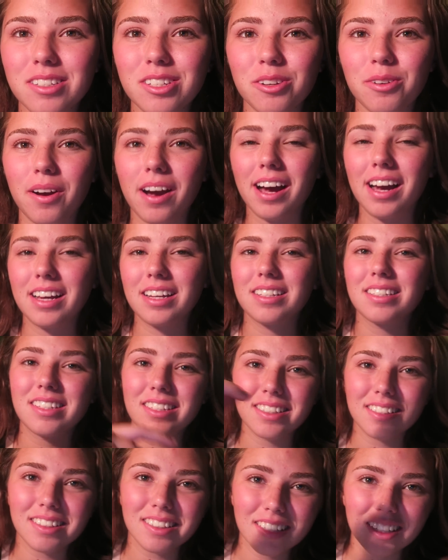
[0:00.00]
So you guys,
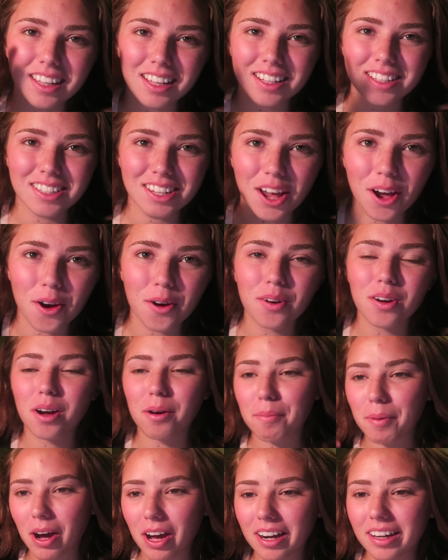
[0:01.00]
let's go,
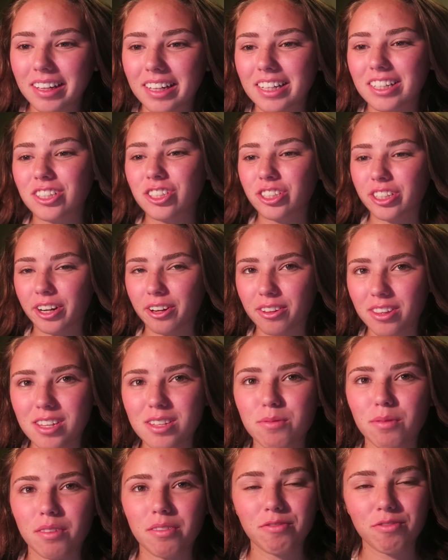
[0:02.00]
come on, let's share
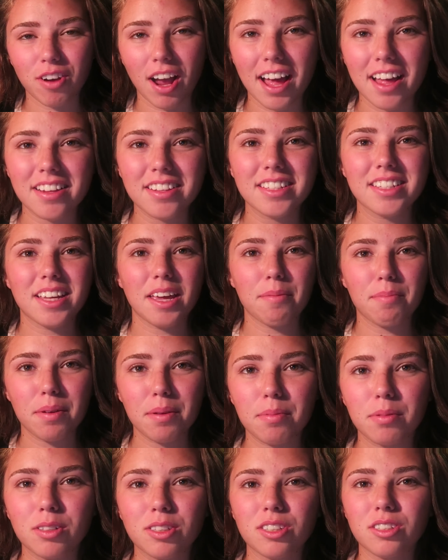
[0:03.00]
this with friends, get
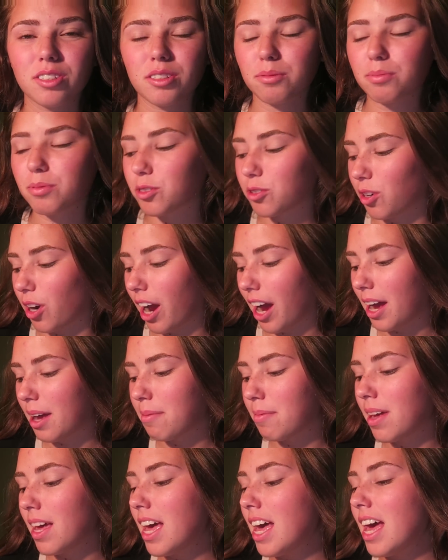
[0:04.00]
people to
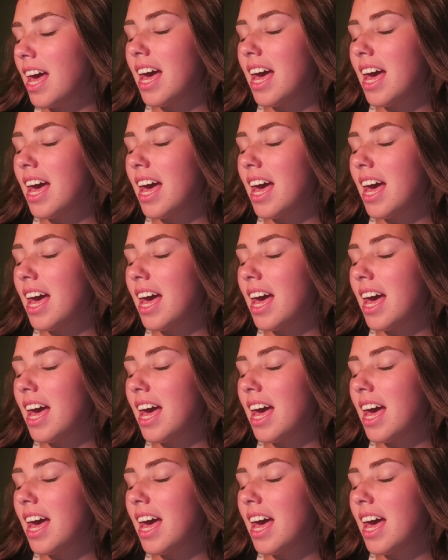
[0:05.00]
subscribe,